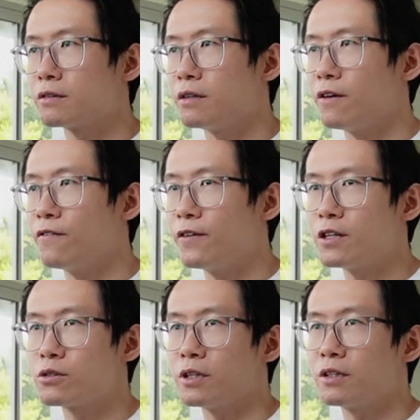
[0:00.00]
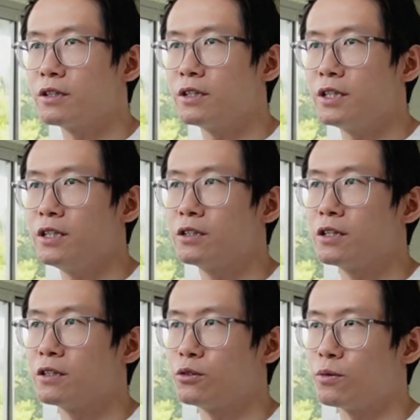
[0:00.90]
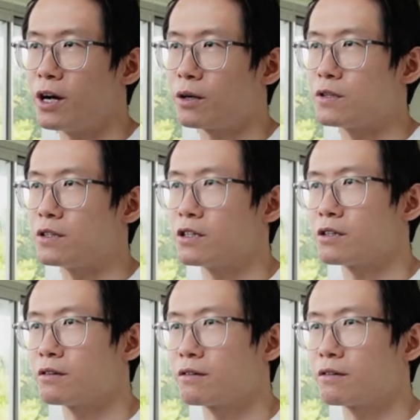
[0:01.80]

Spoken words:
eventually lead to acquisition?